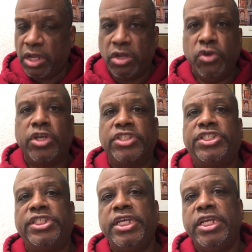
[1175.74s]
You could
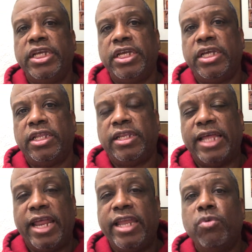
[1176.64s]
see
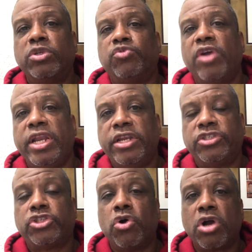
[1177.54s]
that he was ready to
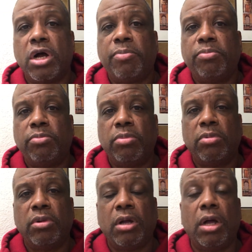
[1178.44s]
choke up
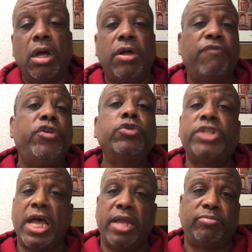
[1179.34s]
a few
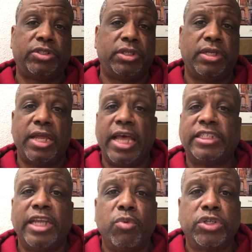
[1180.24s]
times
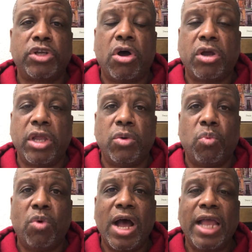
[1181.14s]
as they were talking.
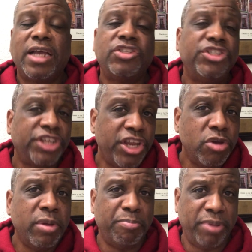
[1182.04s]
Why? Because he's a
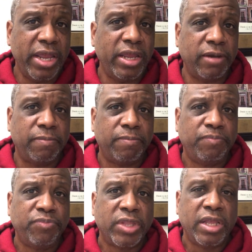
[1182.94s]
human being.
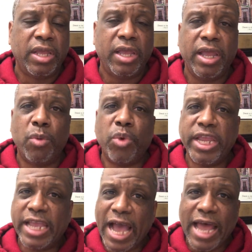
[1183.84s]
And we
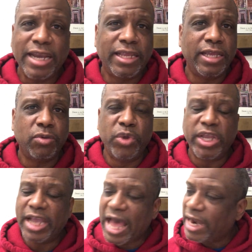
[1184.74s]
gotta get we
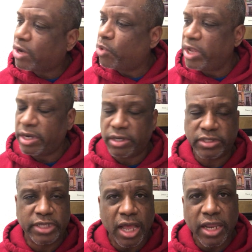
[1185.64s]
gotta
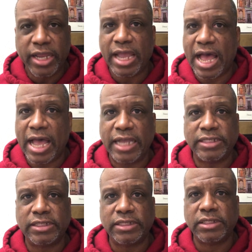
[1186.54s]
quit telling guys